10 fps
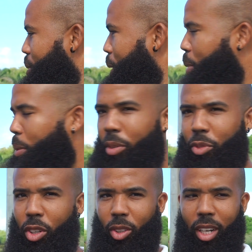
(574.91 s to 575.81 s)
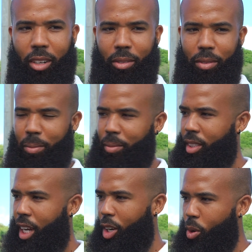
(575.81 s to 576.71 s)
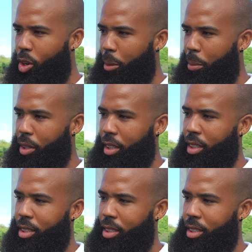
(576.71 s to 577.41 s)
People prefer to have a local product.